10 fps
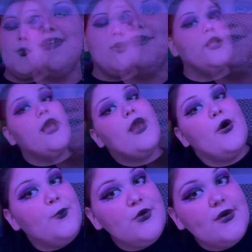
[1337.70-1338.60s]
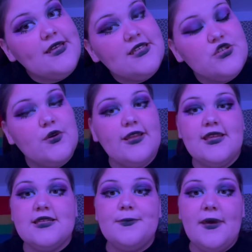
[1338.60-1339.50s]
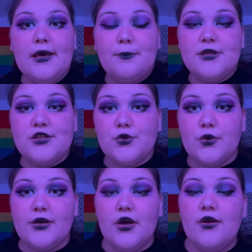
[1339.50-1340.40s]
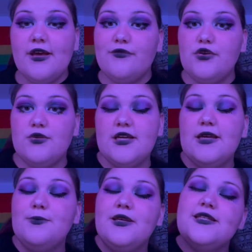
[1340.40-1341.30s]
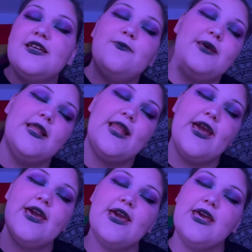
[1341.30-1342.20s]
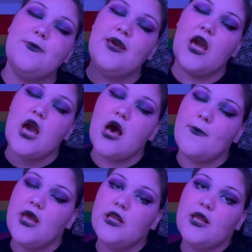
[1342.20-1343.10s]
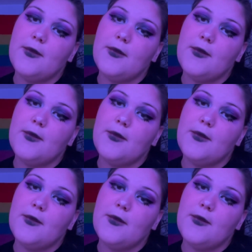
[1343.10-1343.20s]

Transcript: Well, I hope you guys enjoyed this makeup tutorial. If you did, please give me a like, give me a comment.